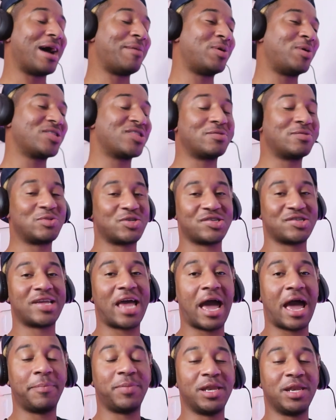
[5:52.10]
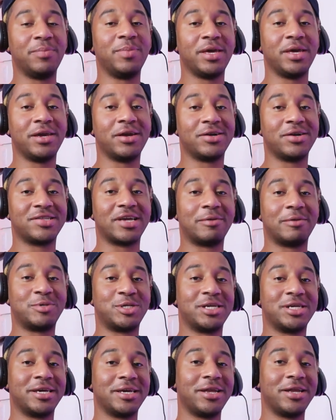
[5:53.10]
I'm on some just happy to be here type
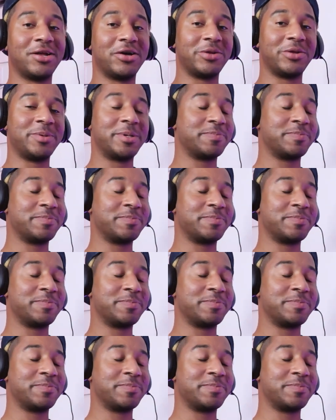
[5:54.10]
shit, you know what I